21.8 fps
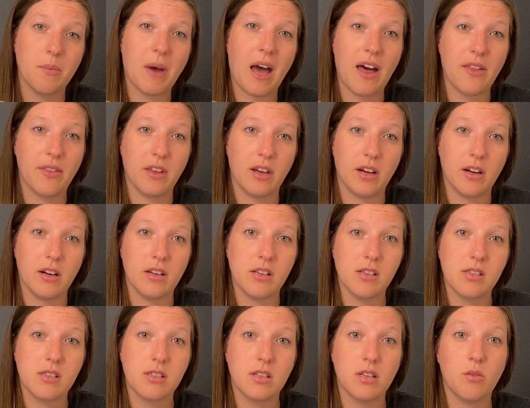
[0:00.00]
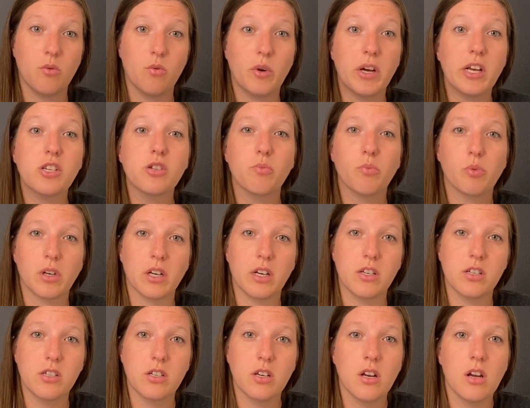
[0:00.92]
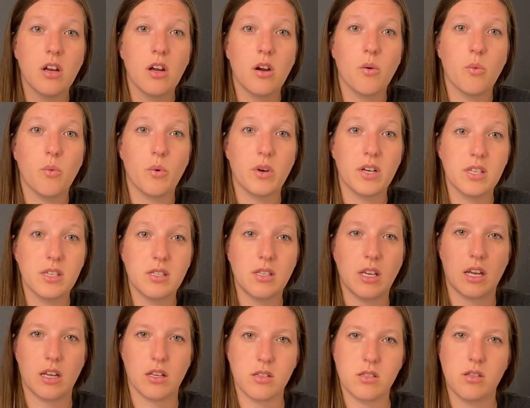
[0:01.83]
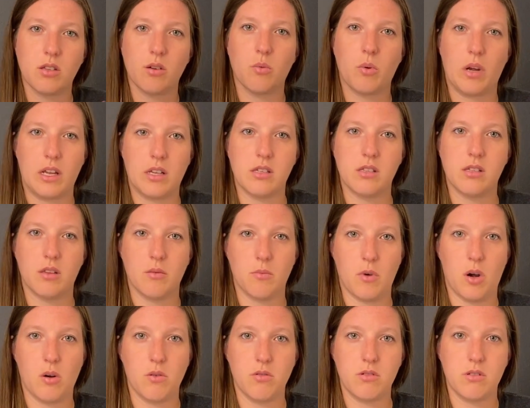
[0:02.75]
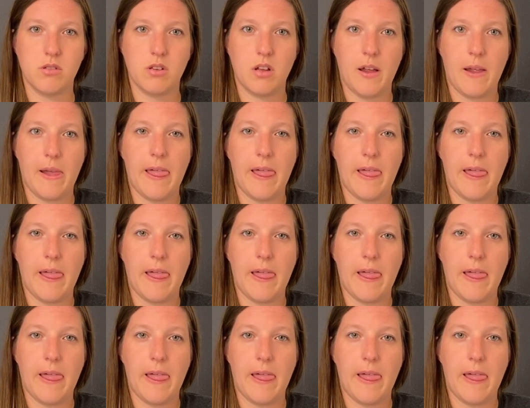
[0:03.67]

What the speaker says: them on there and see which bridge withstands the weights the most.